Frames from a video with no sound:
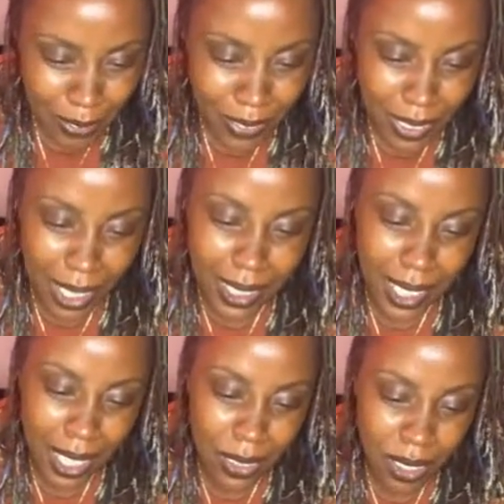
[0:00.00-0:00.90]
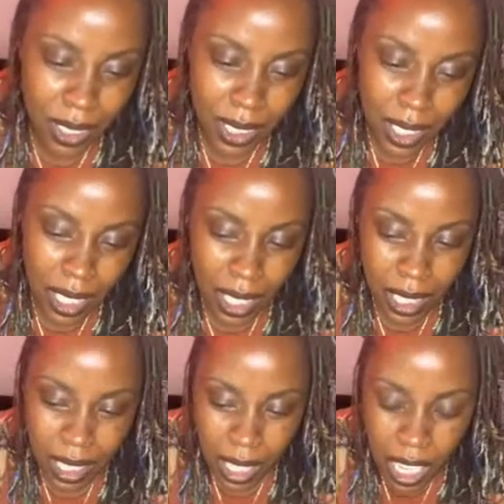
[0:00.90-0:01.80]
That sounds good.
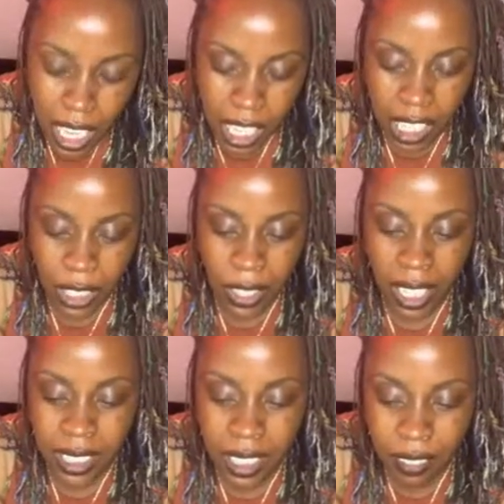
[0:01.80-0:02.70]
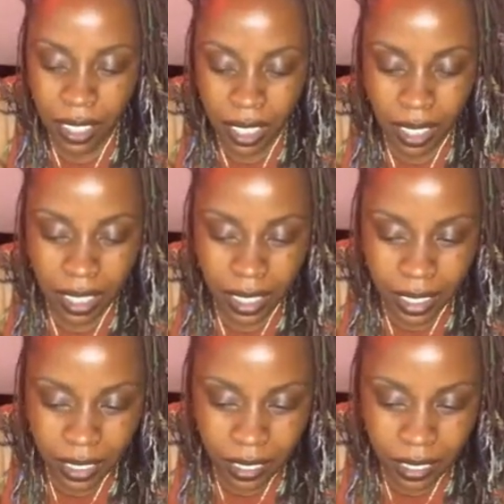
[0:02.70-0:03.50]
Oh, you got a significant other.